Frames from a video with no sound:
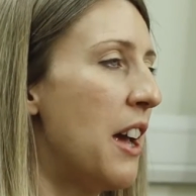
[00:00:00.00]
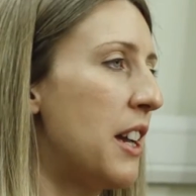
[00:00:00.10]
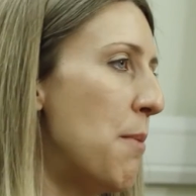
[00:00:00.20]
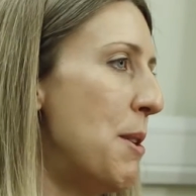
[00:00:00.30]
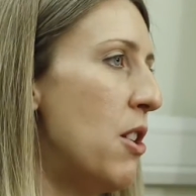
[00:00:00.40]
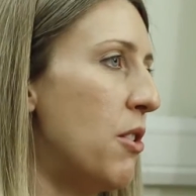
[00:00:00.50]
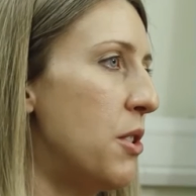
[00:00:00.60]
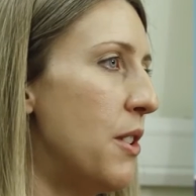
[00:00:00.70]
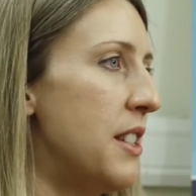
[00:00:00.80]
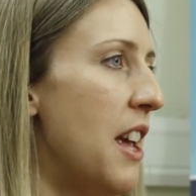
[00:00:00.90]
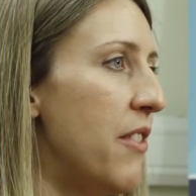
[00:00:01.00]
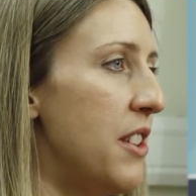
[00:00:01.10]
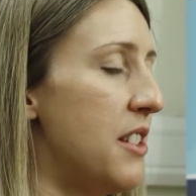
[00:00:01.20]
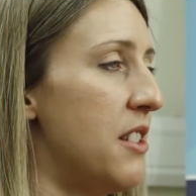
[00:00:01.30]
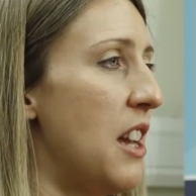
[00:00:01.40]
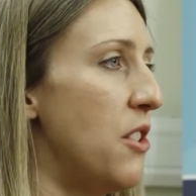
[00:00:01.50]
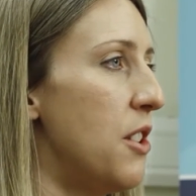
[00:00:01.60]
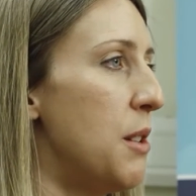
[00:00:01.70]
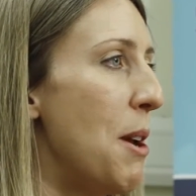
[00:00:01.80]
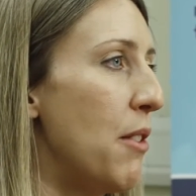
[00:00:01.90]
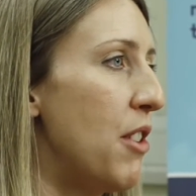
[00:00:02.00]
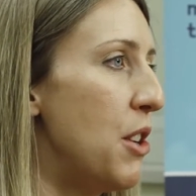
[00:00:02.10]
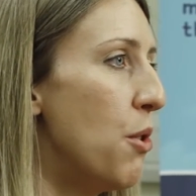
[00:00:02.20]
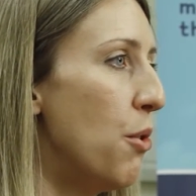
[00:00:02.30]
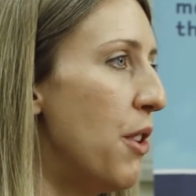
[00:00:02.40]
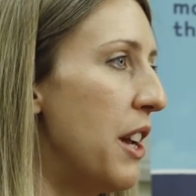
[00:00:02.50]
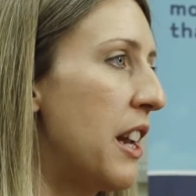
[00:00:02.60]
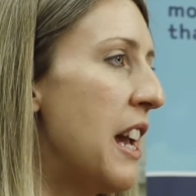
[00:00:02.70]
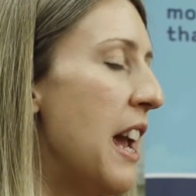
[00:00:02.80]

Coming along to a service such as Smoke Free Norfolk,